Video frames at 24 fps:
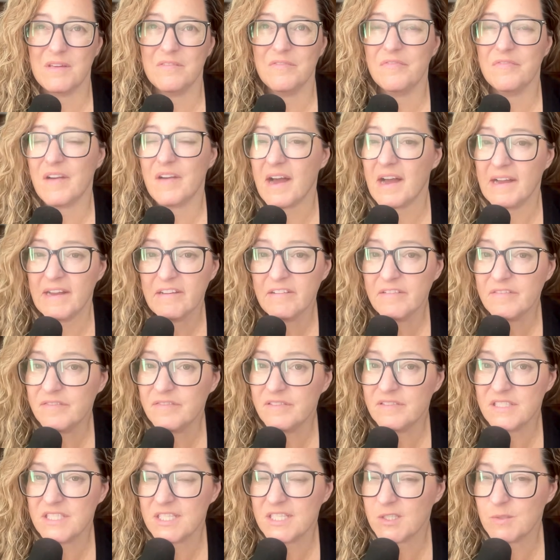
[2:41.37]
5,
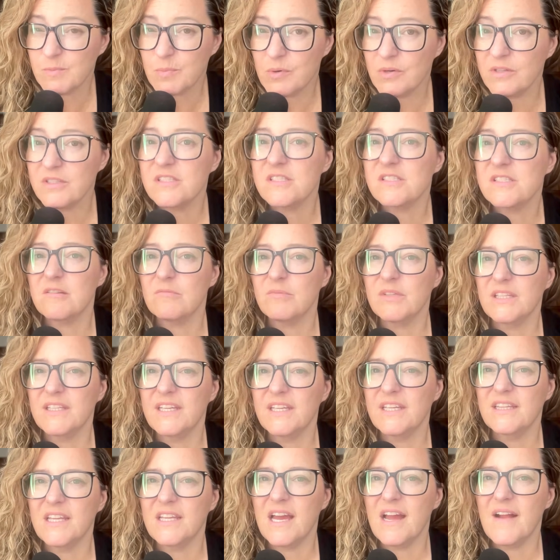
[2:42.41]
6 ports, something
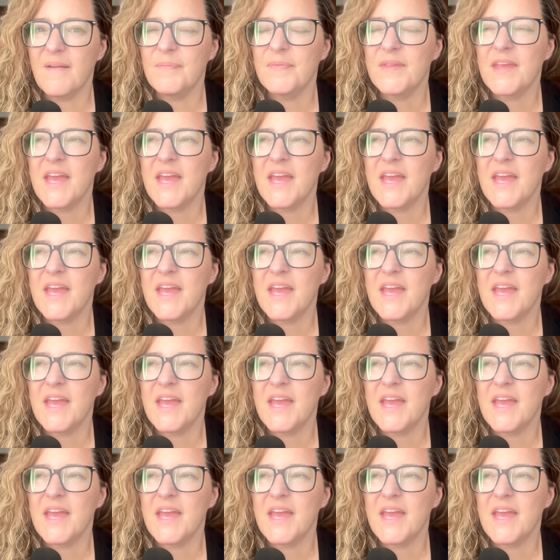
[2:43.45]
like that.